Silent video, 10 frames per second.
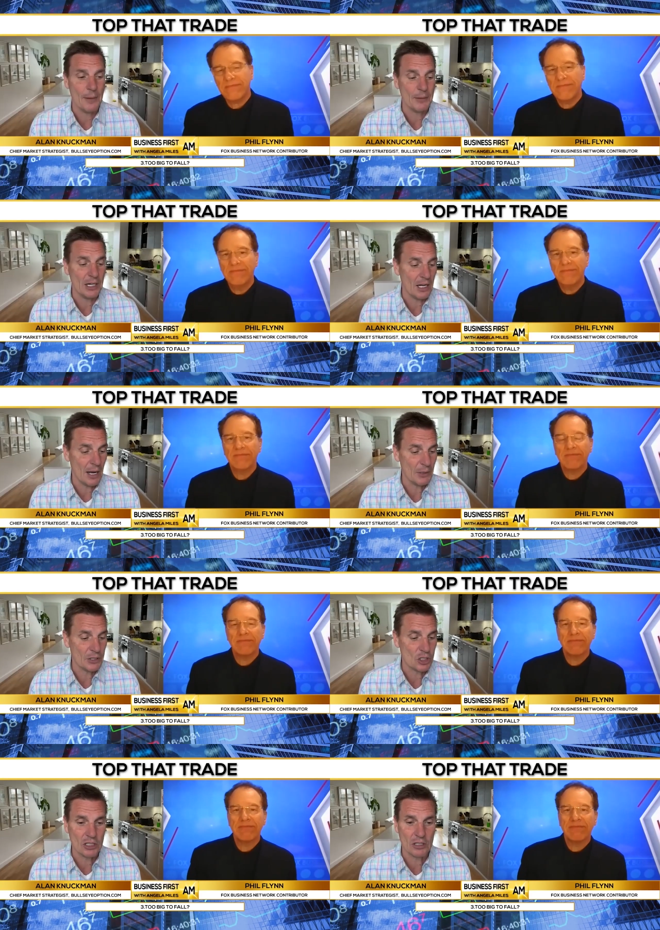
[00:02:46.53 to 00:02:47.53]
Speaker 1: I'm gonna I'm
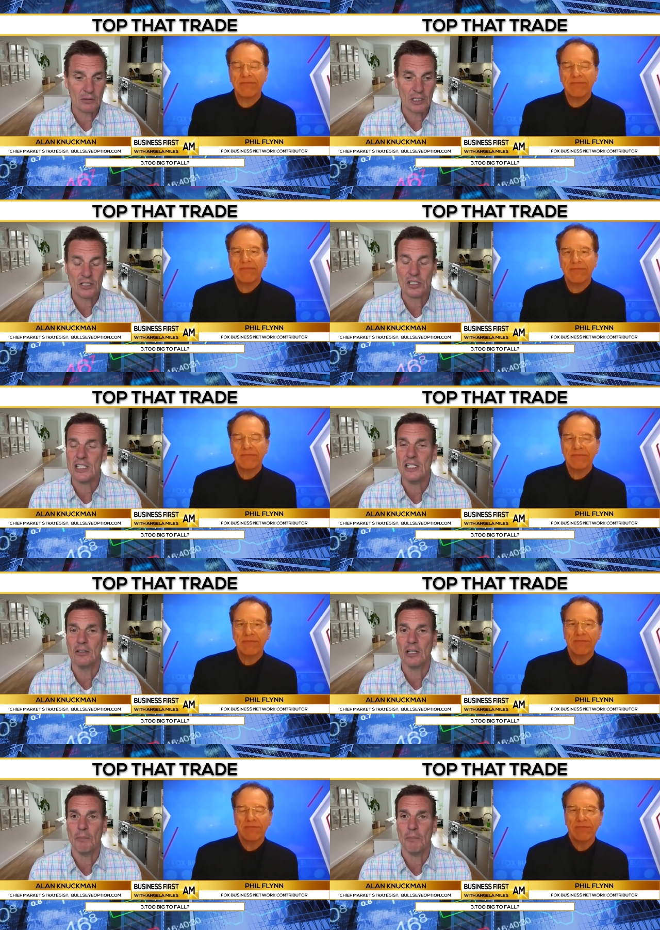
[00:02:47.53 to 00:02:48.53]
gonna sure
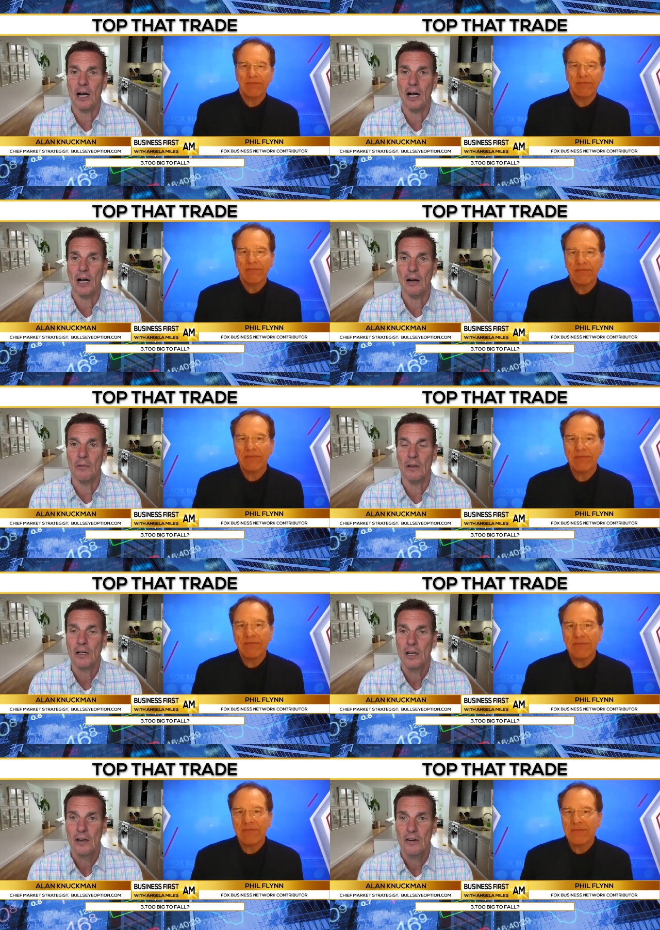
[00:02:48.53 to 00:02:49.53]
steal uh,
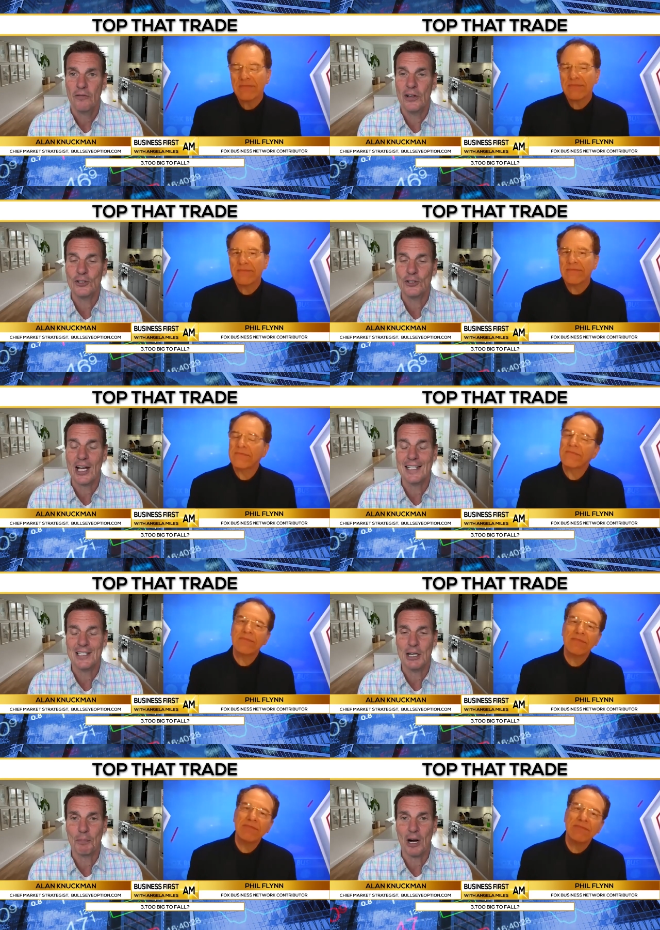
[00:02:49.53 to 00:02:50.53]
Phil's
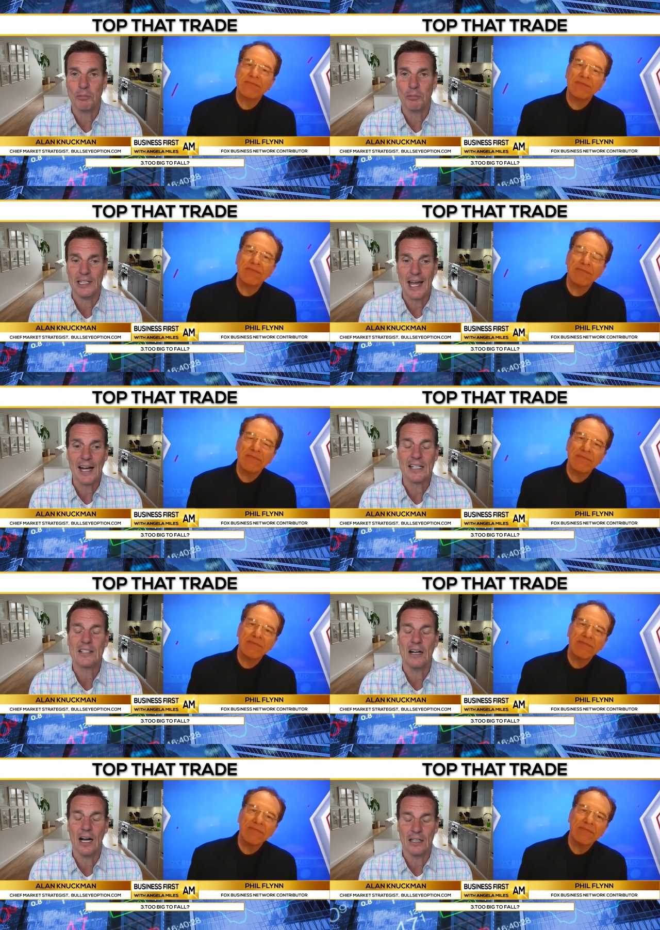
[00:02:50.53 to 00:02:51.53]
idea probably.
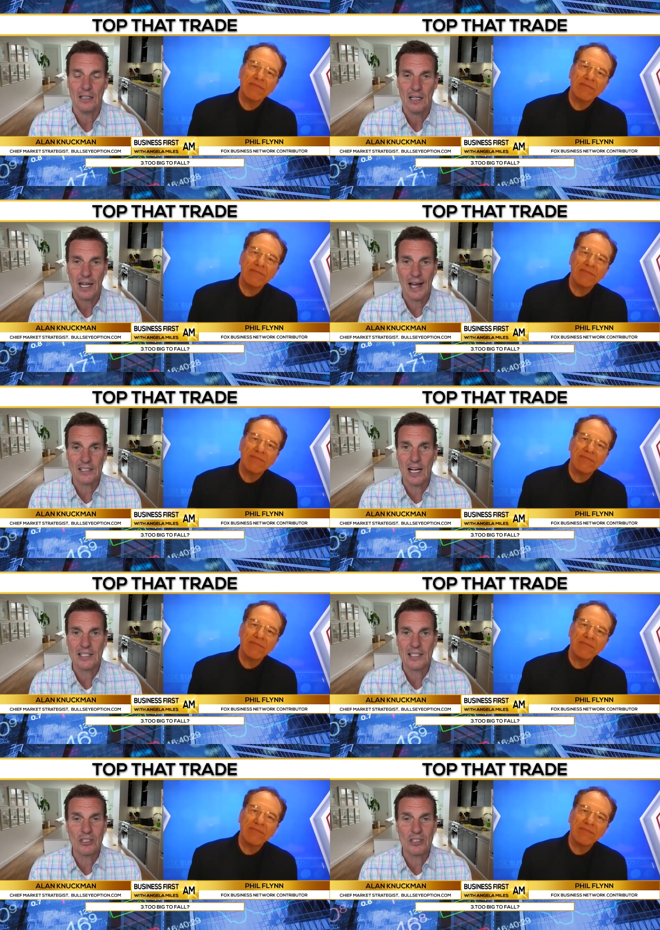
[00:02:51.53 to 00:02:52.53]
Exxon.
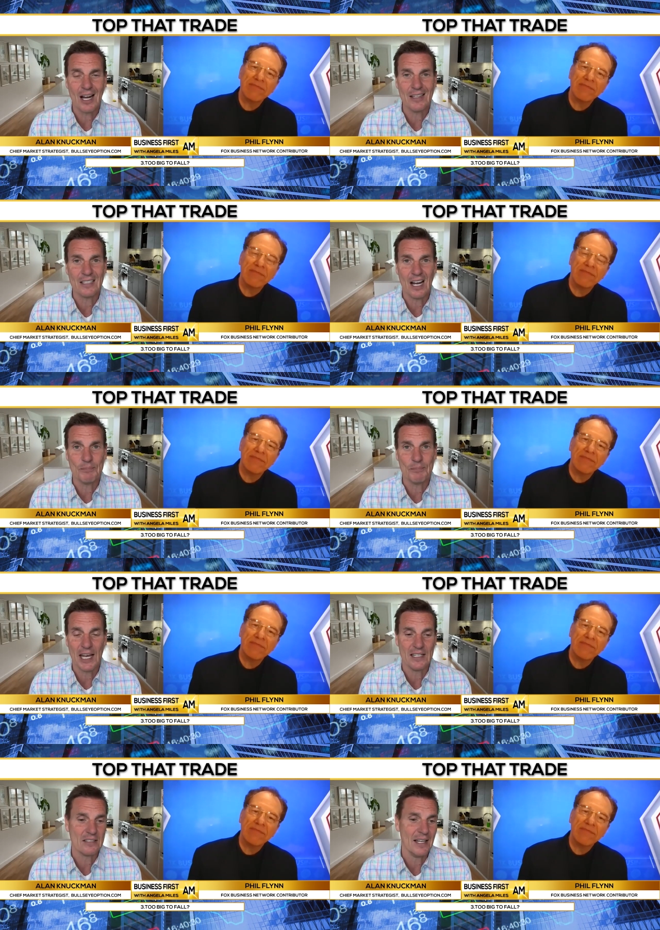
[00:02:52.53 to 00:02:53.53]
Exxon's outside the top
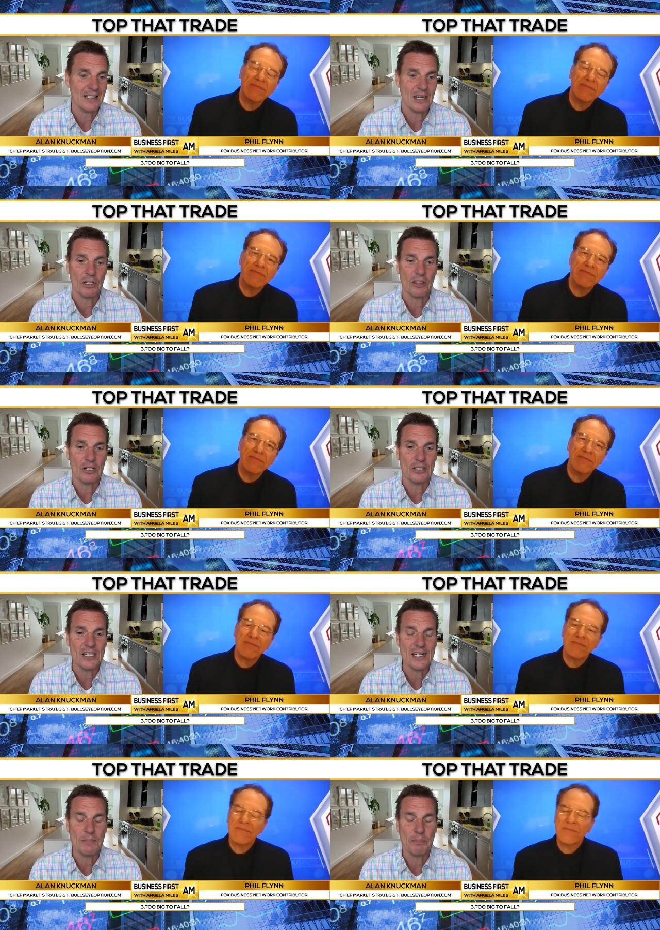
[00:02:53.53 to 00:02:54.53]
ten. It's like number
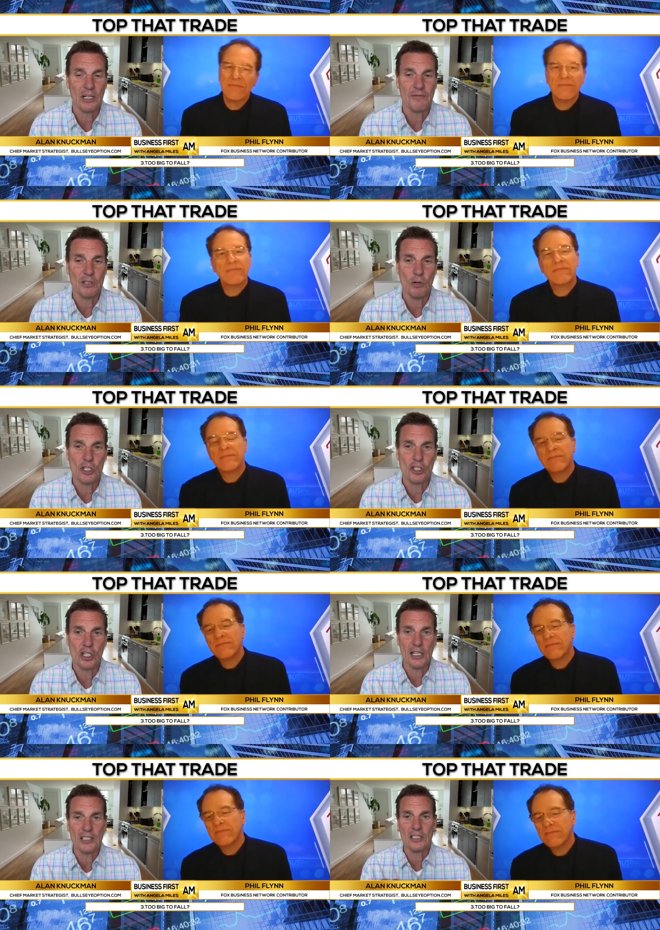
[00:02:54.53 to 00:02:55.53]
thirteen. But if you
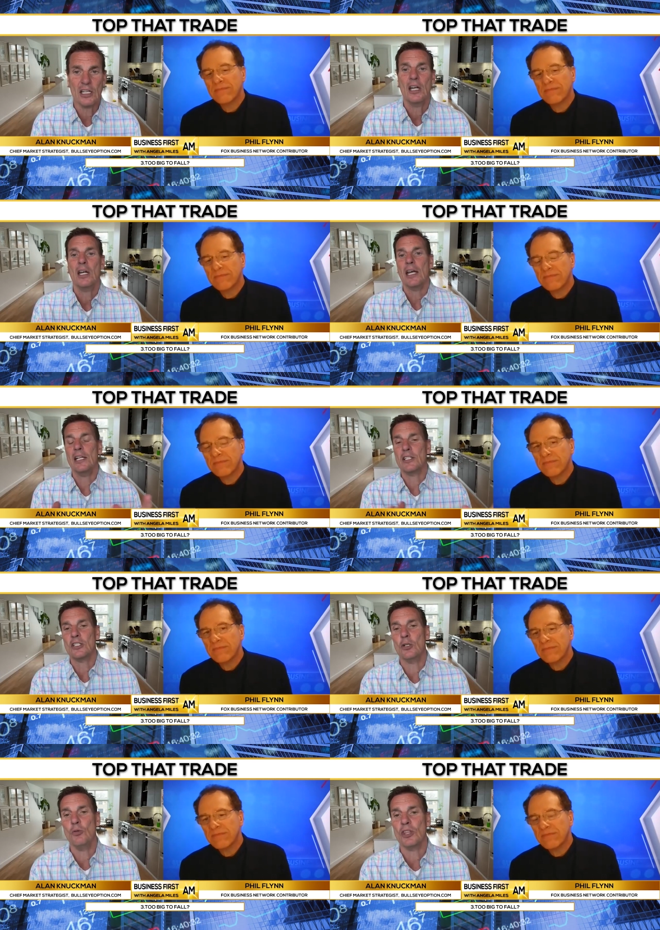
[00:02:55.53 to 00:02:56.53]
adjust
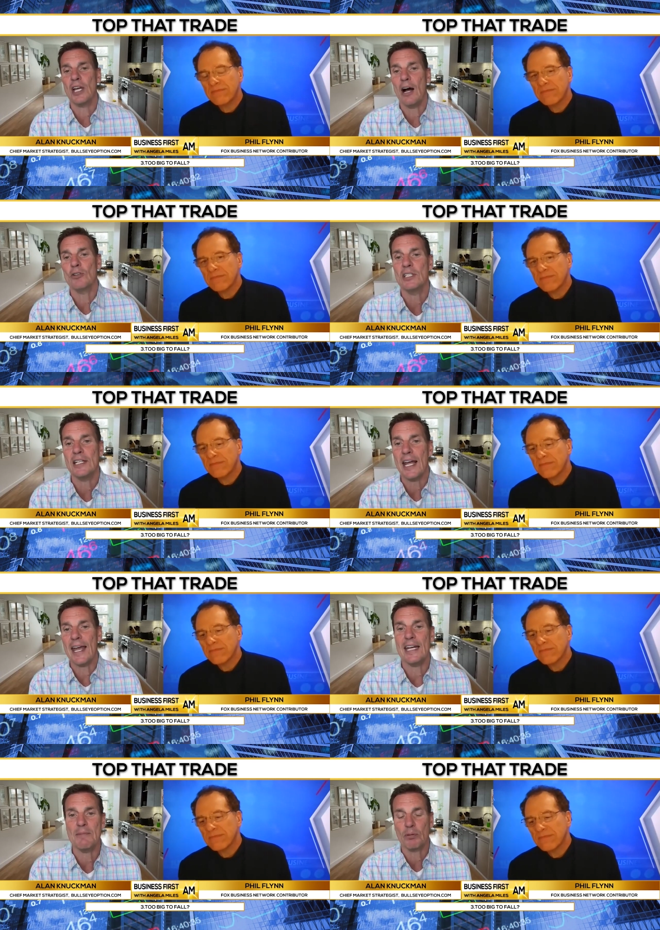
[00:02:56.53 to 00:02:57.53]
its two thousand
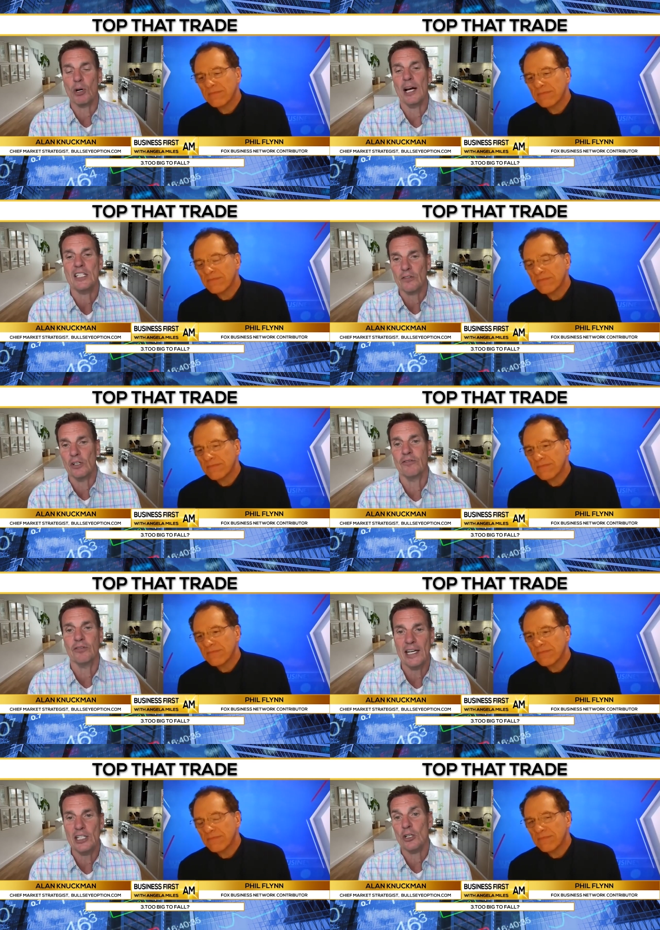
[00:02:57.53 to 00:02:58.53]
eight price for
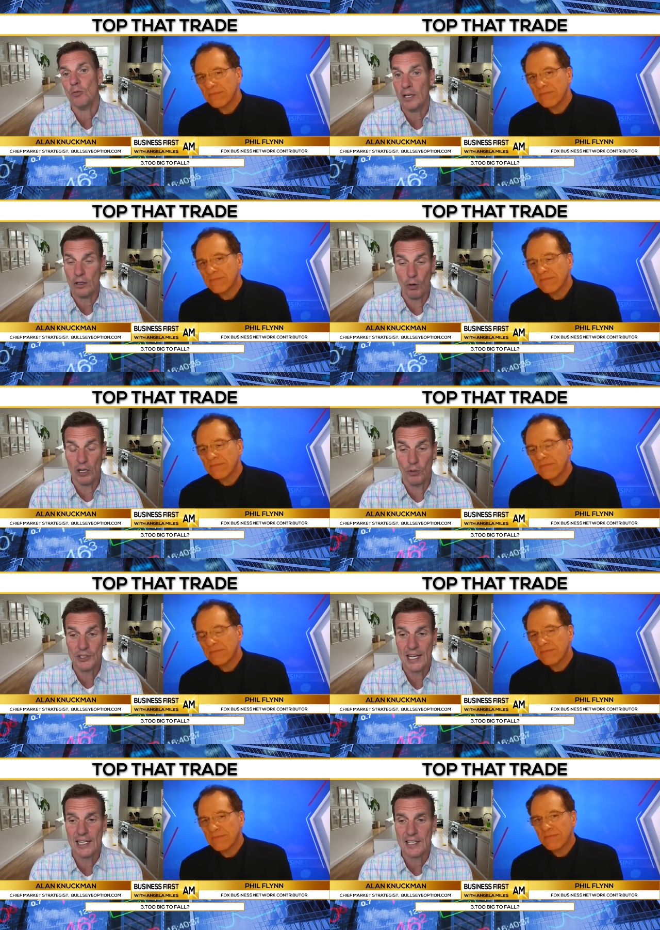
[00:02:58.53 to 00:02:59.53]
inflation when oil
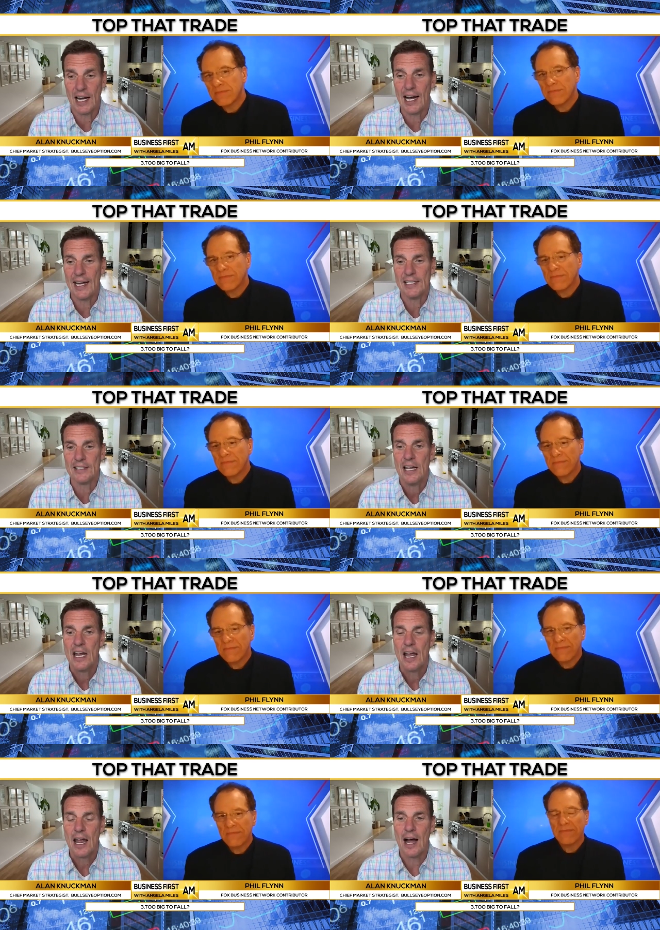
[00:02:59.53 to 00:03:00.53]
was at its highs,
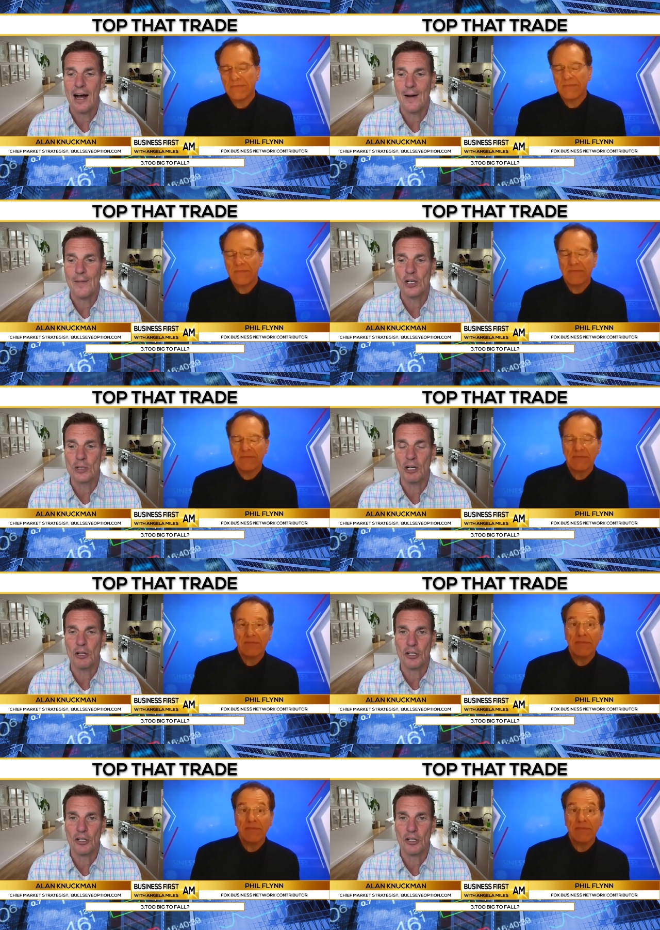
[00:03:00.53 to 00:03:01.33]
uh, there's about a